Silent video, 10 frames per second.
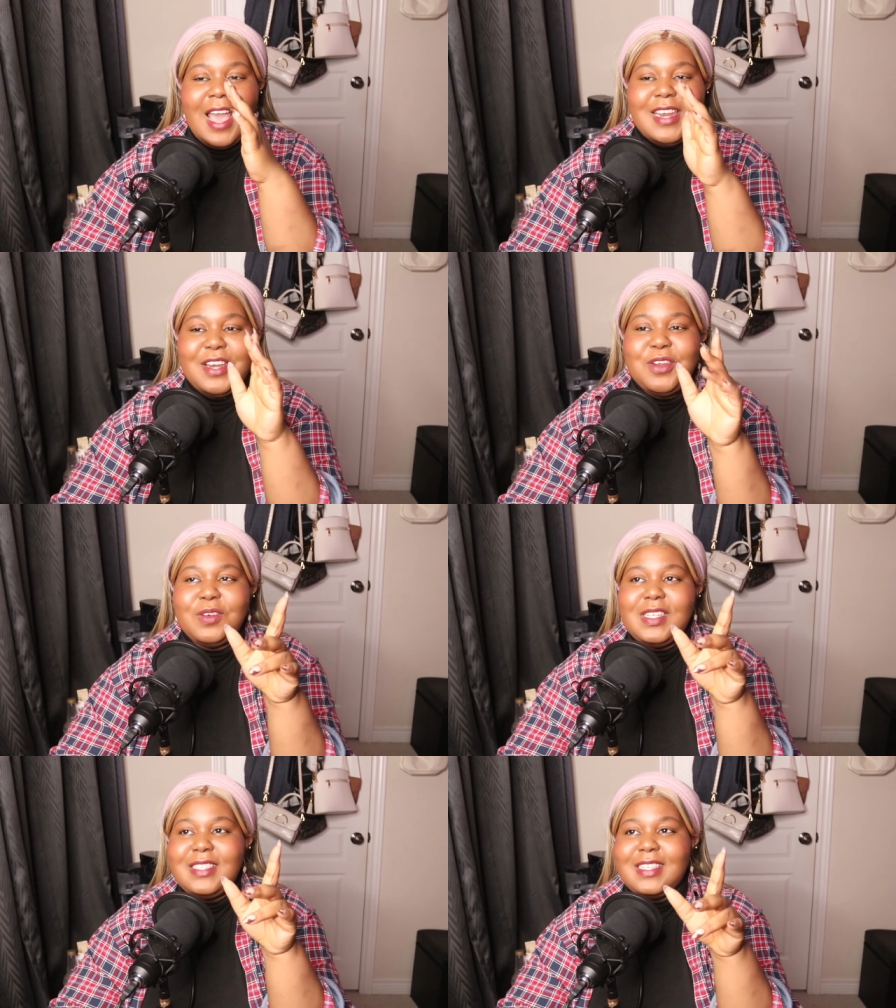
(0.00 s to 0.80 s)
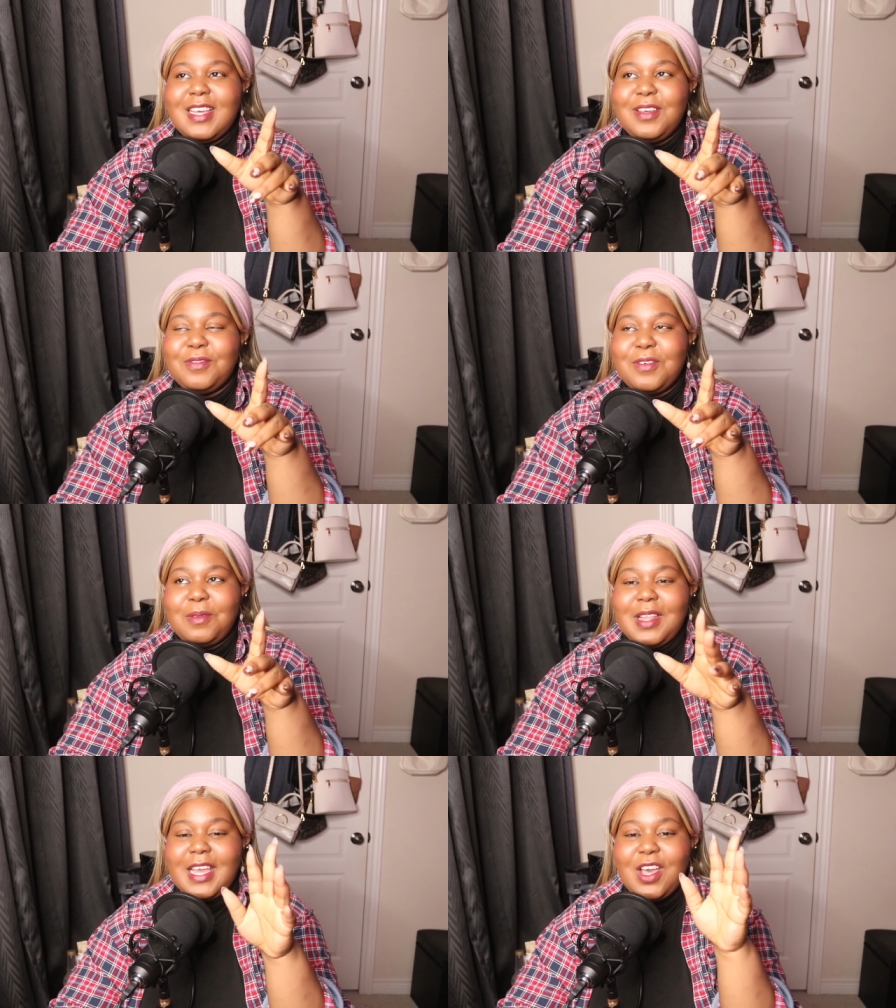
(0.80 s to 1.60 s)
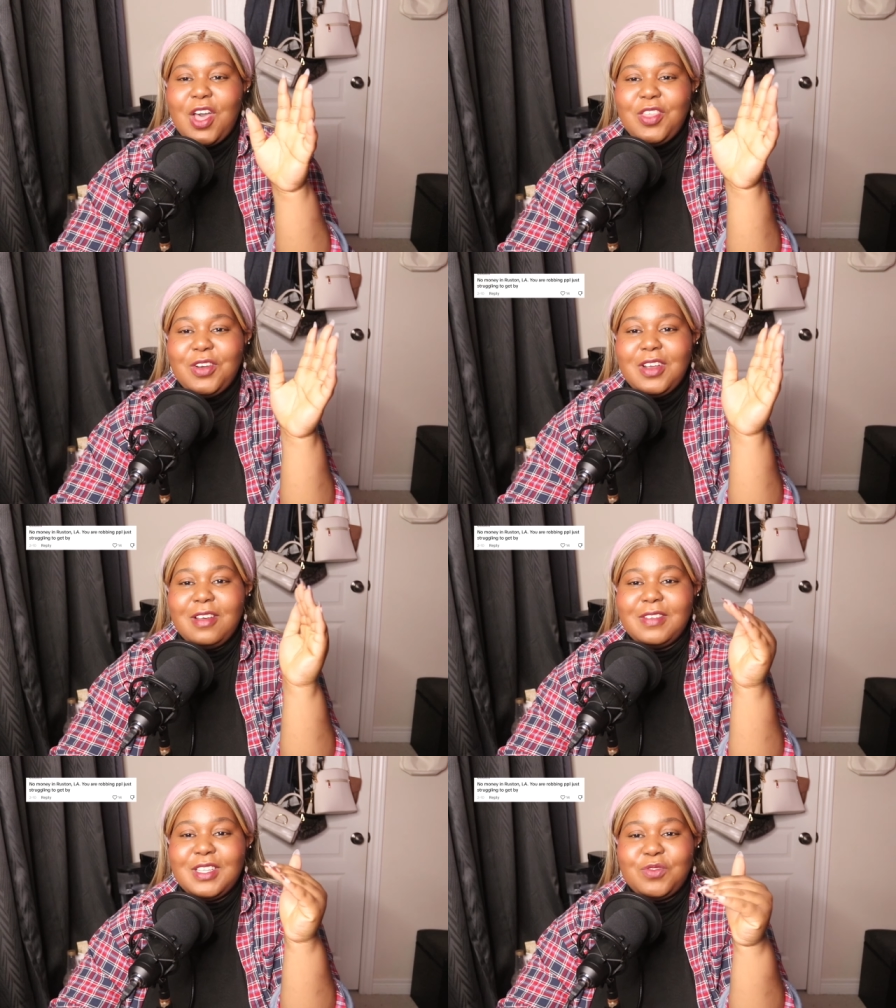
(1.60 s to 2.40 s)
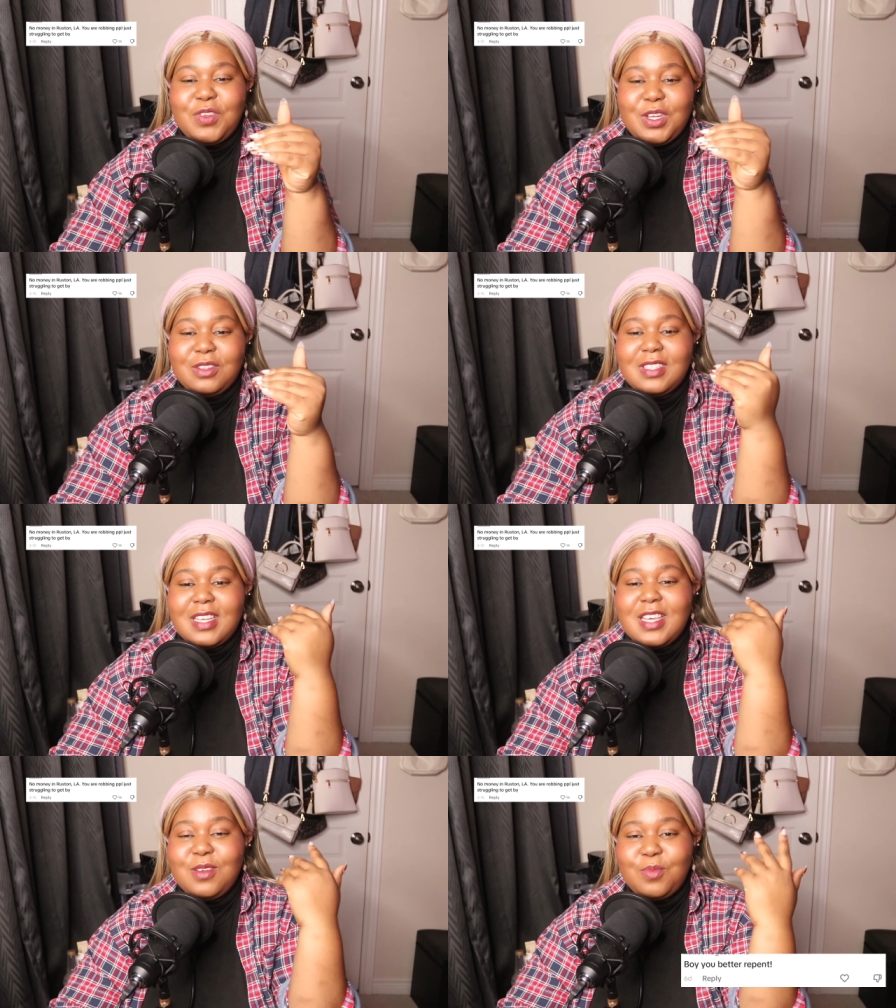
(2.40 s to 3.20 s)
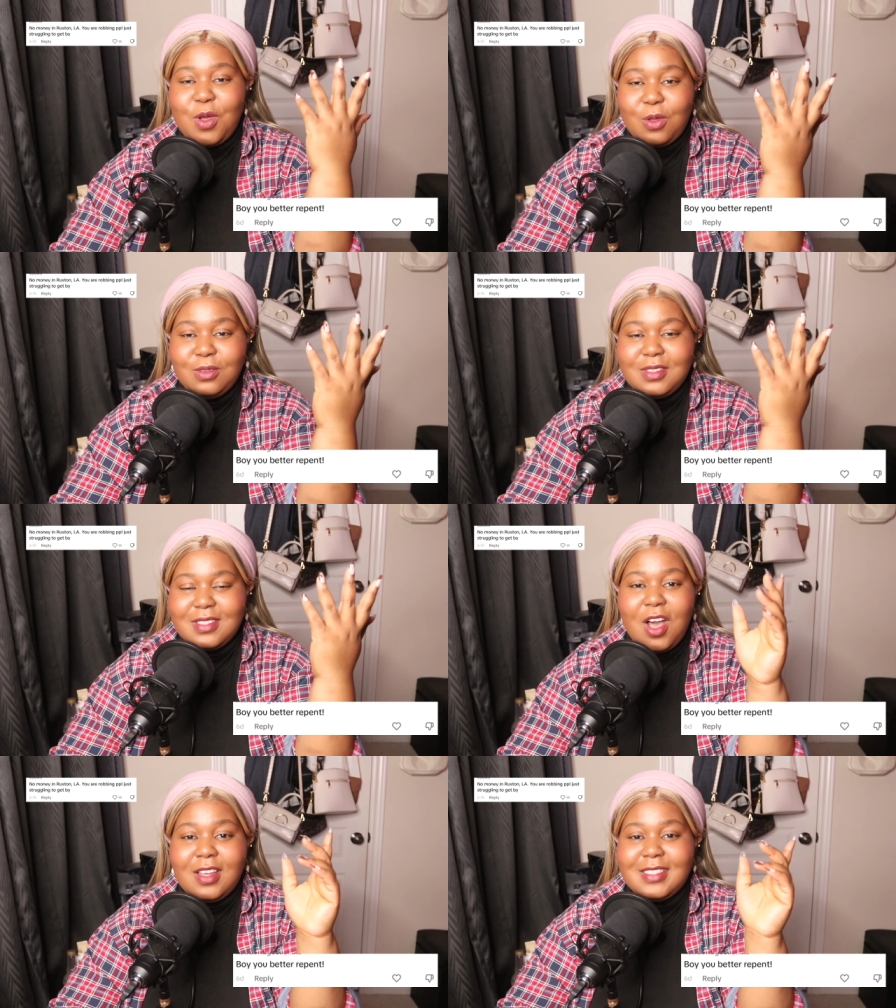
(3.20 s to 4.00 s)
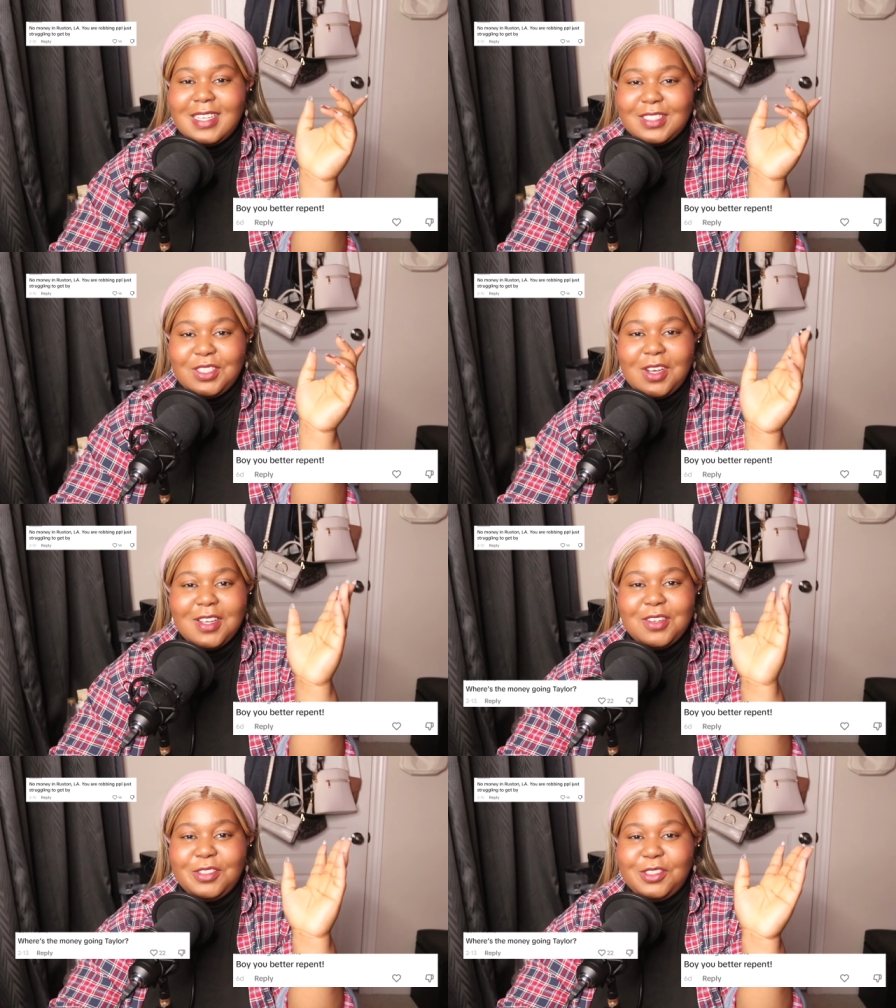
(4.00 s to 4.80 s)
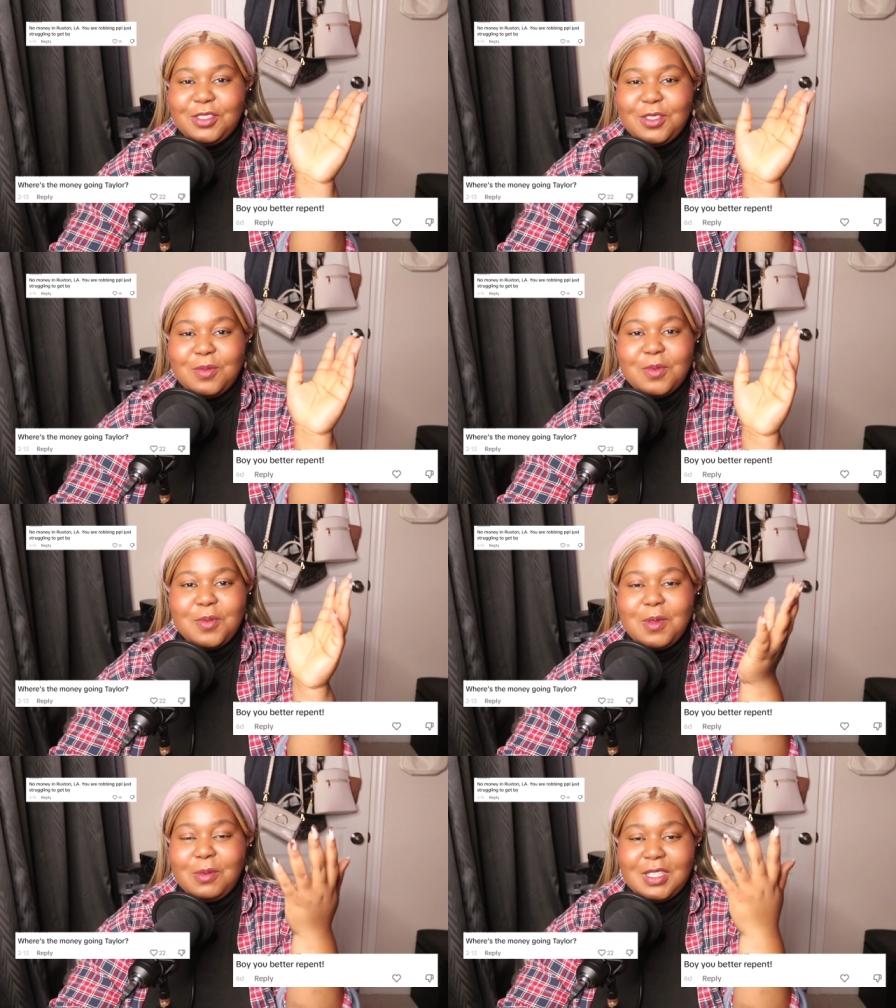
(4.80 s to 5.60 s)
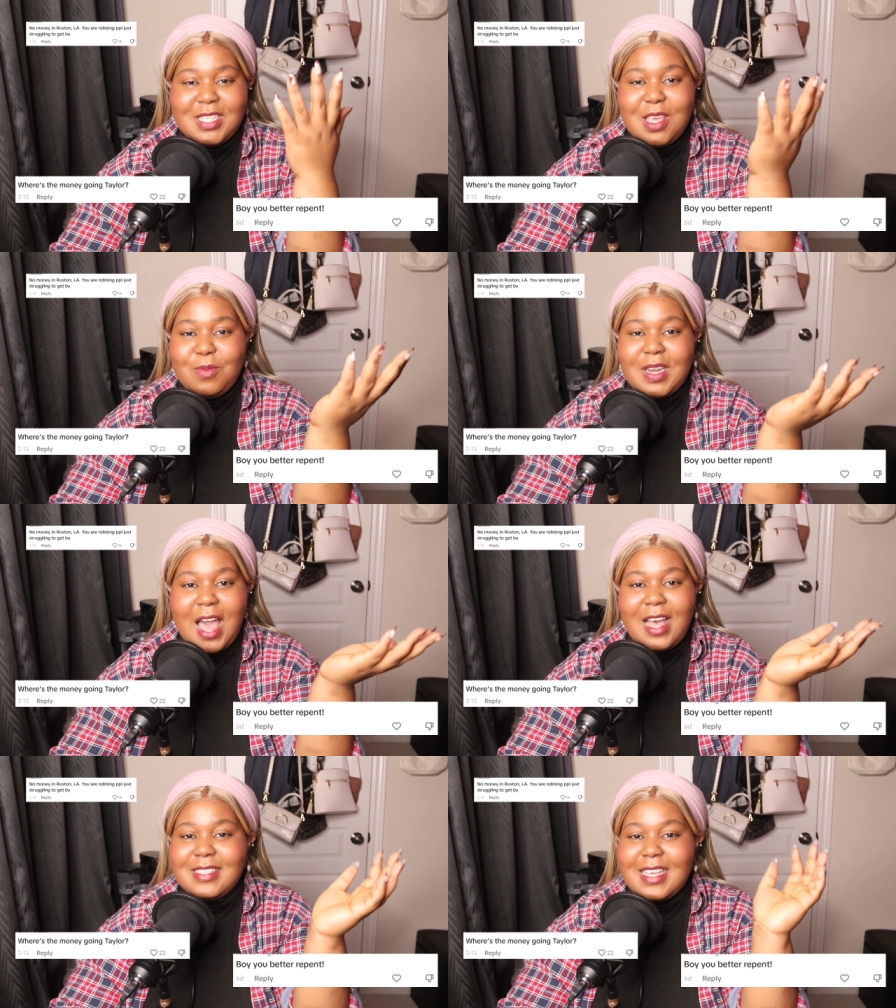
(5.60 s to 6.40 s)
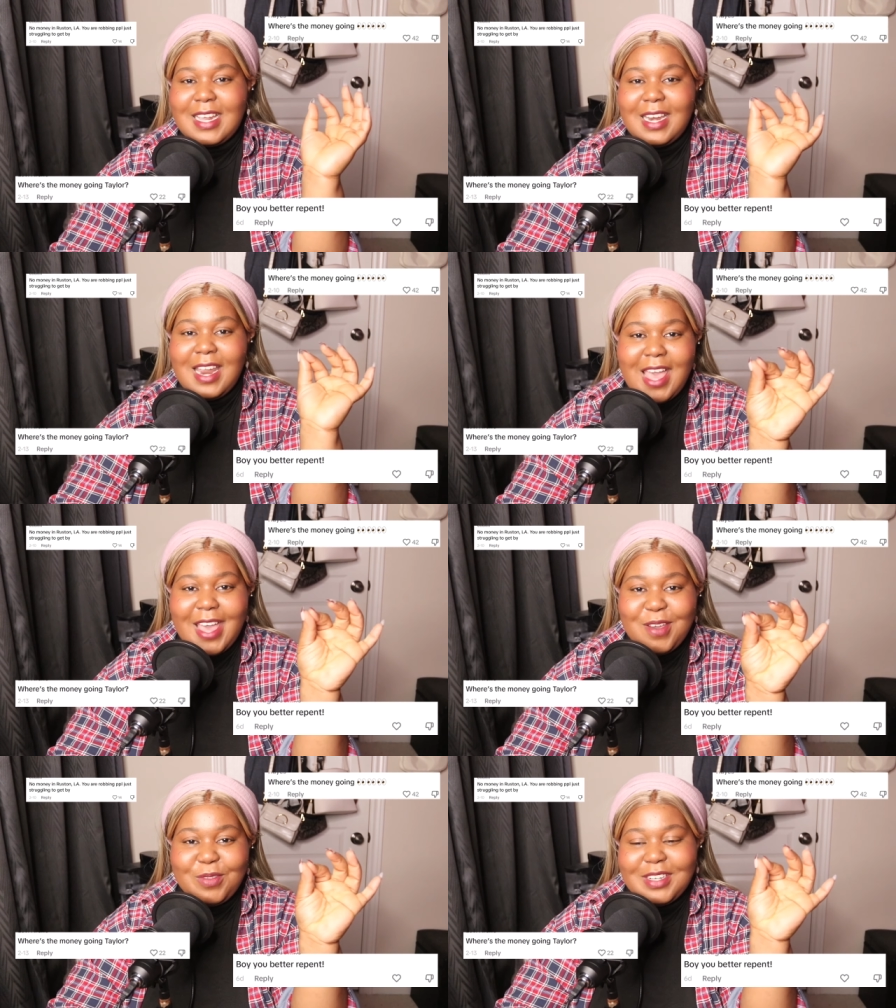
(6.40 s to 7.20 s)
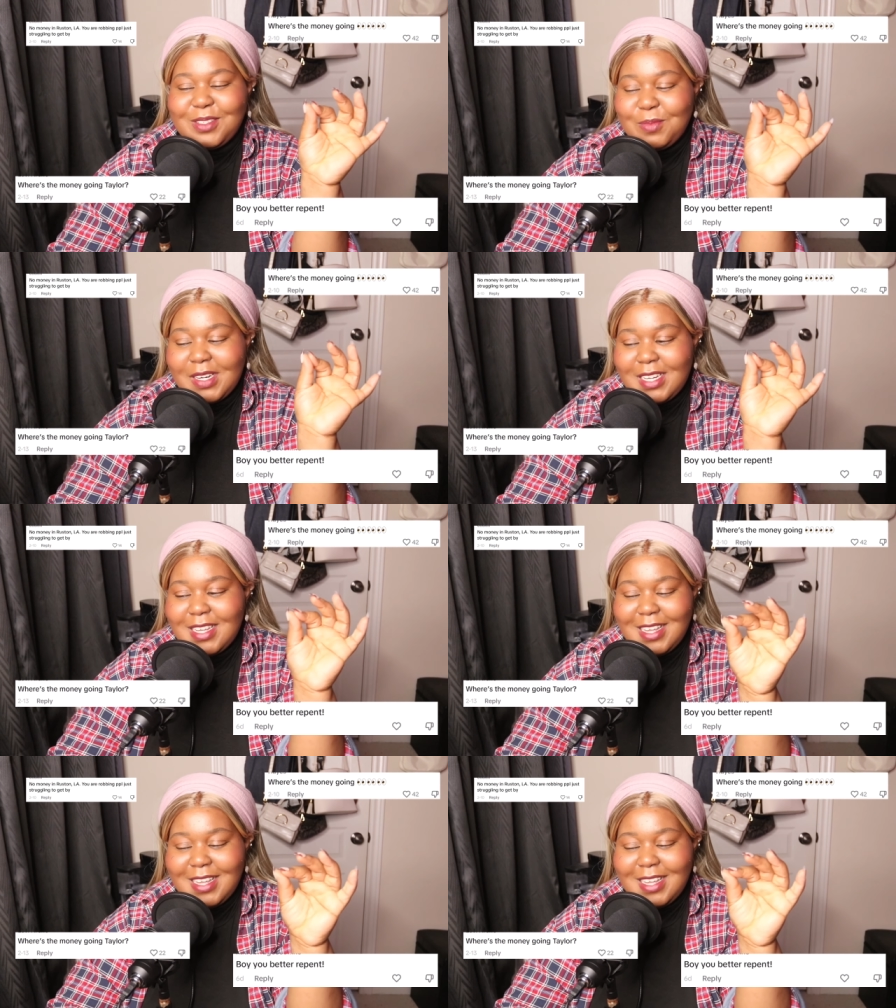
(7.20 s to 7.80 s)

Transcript: And I noticed it from like other of his videos that he posts on TikTok or YouTube. But people just keep on asking, hey, where's the money?